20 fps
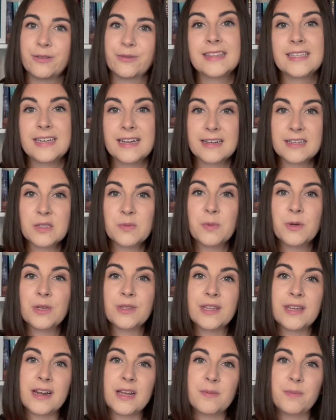The next book
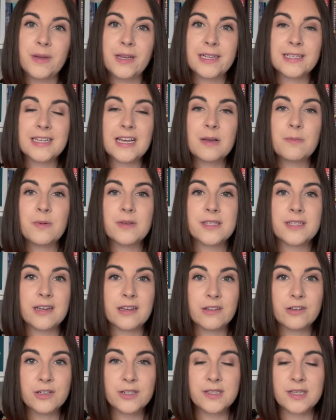that I picked up is
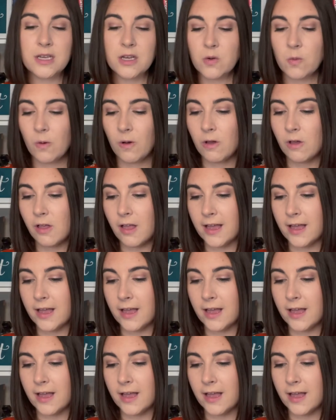another sequel,